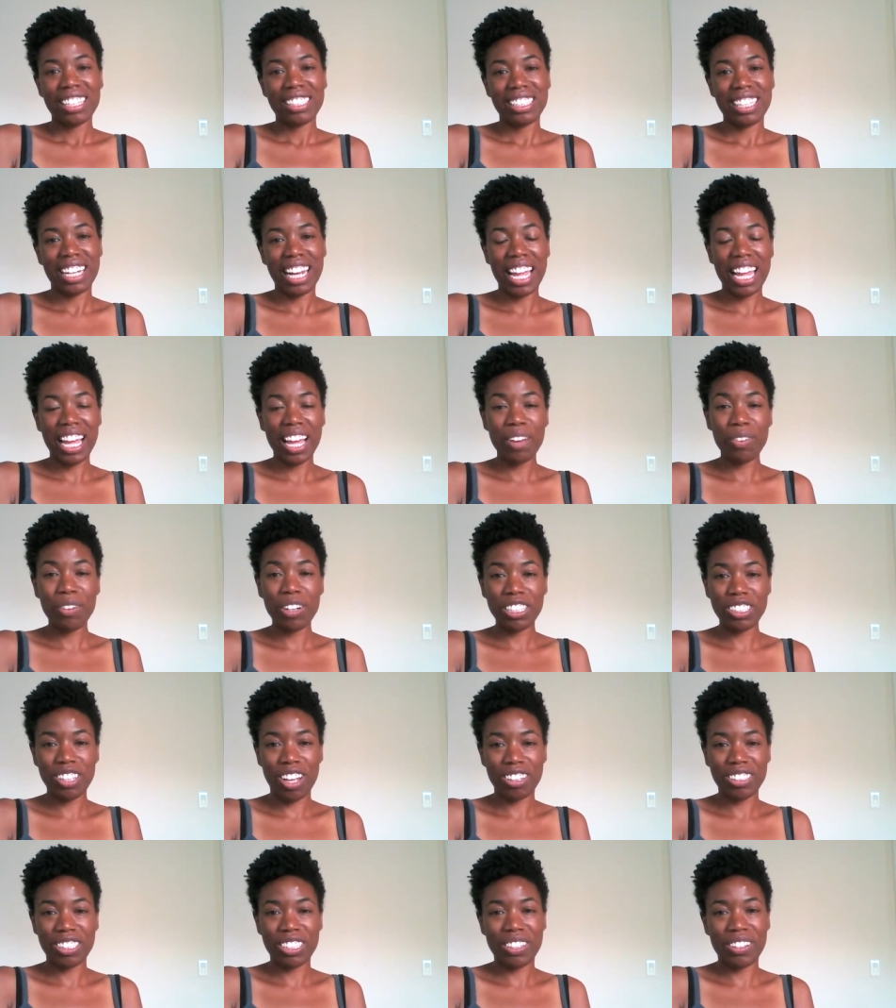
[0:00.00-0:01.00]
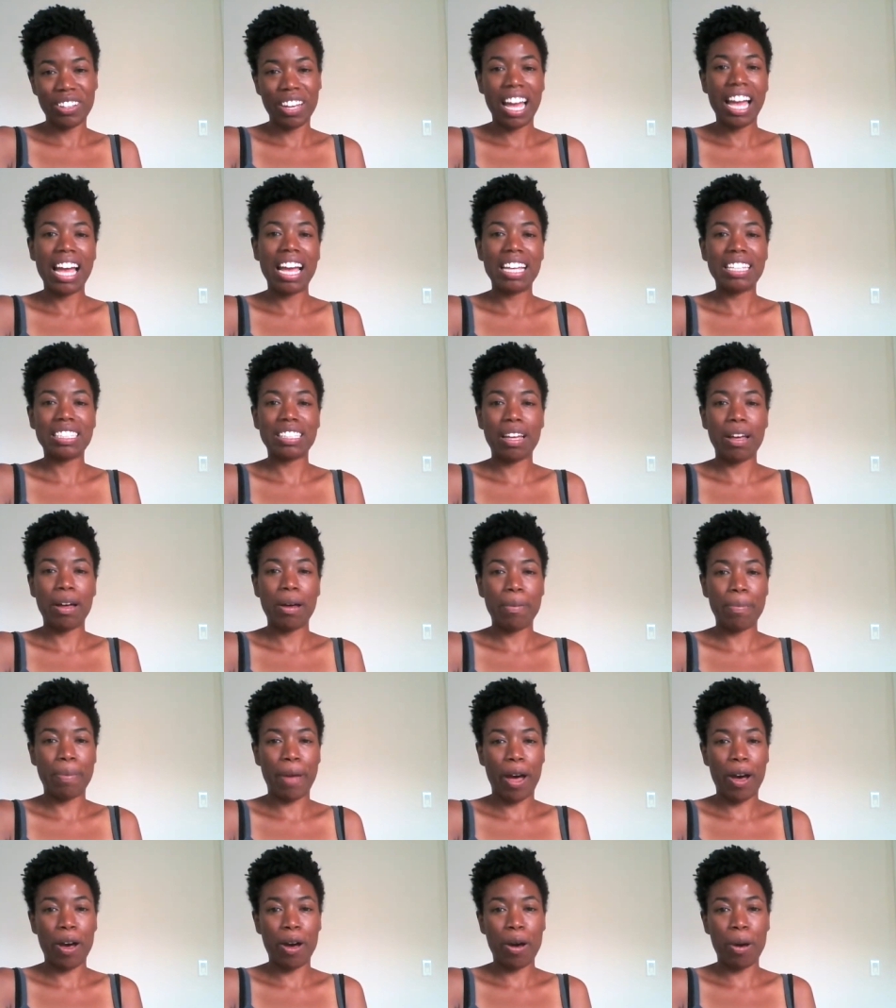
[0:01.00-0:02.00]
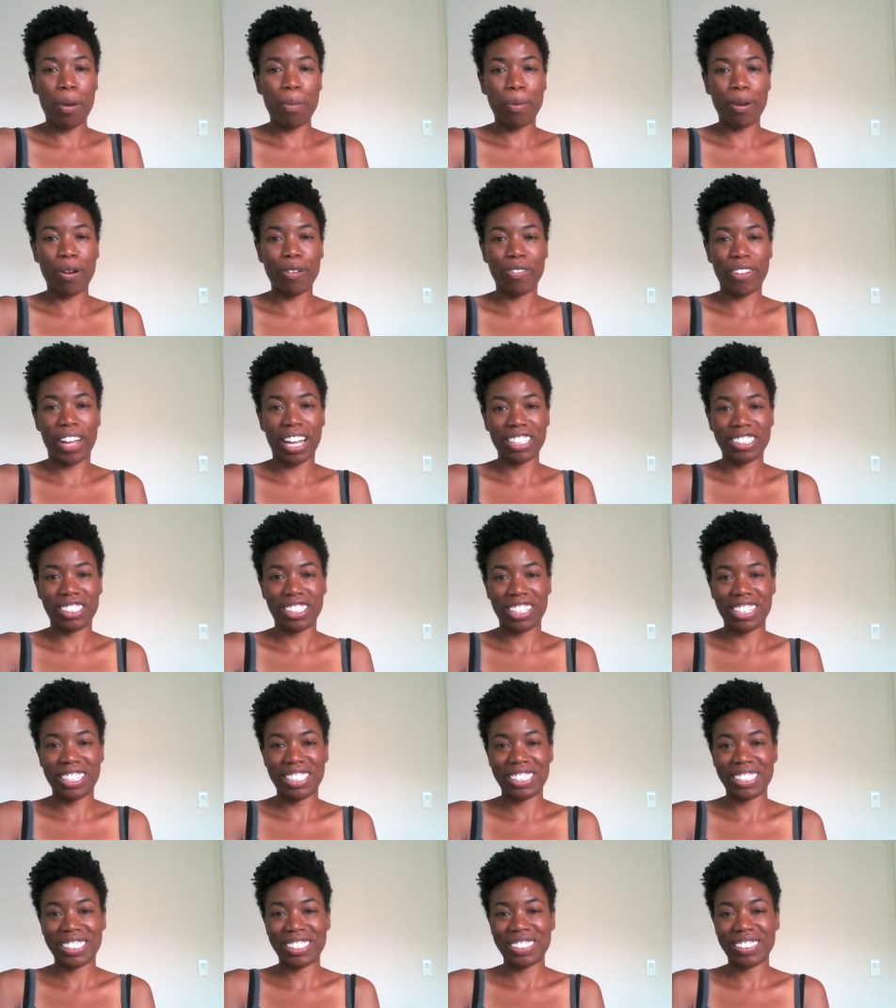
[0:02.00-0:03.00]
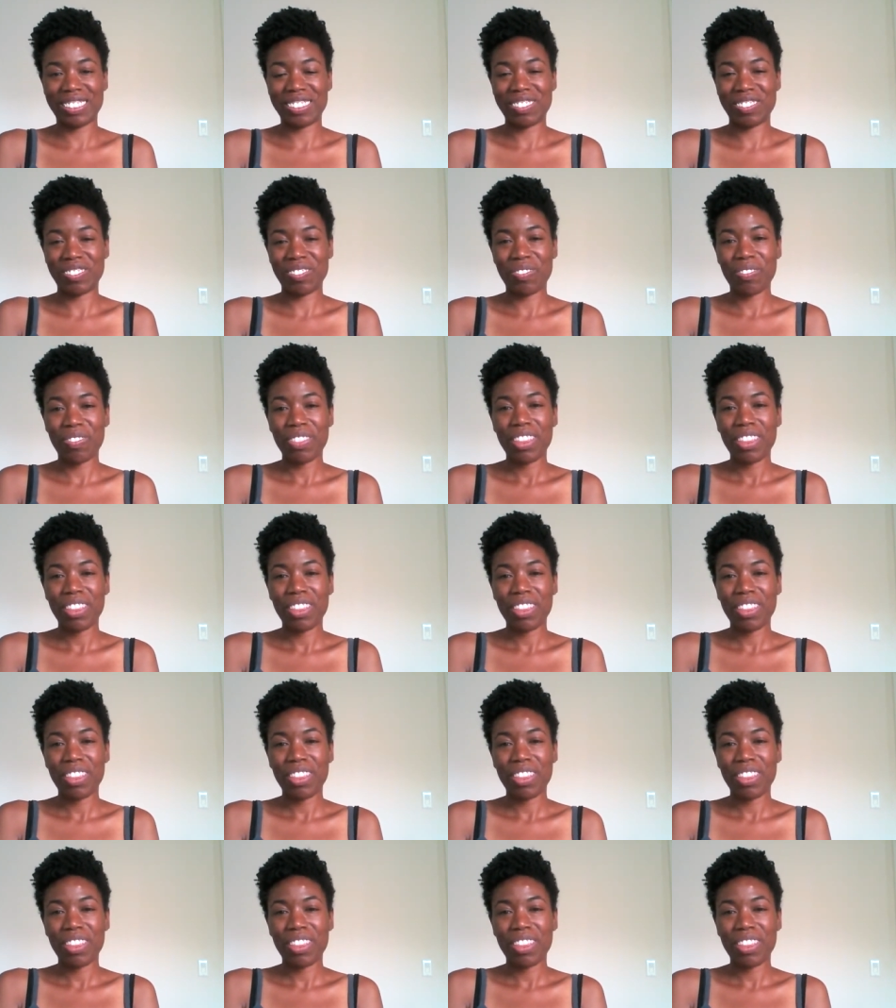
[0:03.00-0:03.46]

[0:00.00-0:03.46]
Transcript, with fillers: Today I want to talk to you guys about perfectionism.